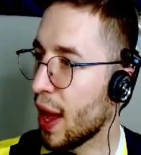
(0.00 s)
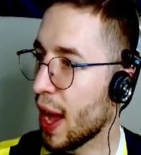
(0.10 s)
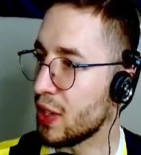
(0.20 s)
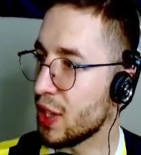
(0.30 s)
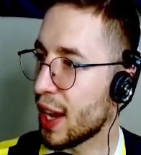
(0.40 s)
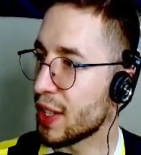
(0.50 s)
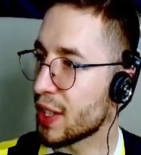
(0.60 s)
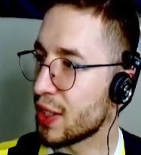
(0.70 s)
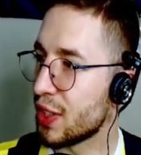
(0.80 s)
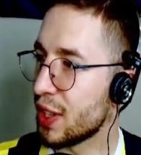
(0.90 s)
As you guys
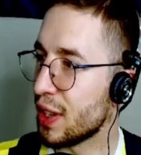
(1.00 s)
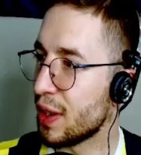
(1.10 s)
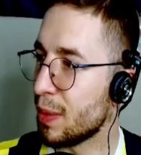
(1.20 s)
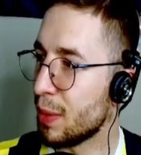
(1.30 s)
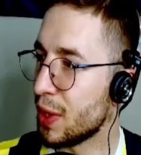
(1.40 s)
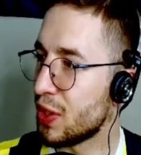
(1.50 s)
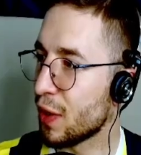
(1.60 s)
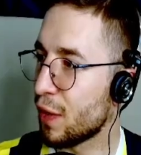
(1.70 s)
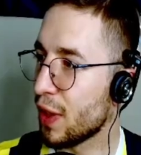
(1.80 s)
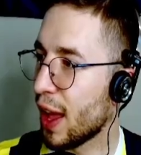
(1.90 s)
can see,
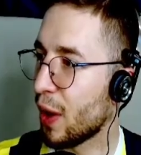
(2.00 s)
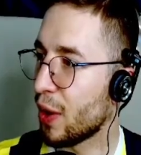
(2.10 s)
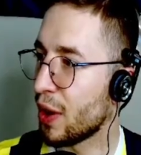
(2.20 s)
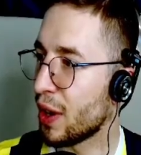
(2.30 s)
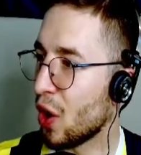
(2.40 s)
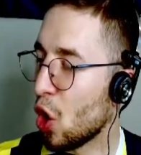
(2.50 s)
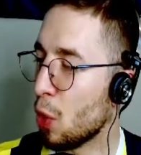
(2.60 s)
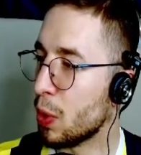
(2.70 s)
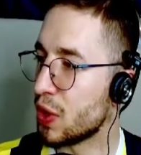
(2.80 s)
Mystic Flower almost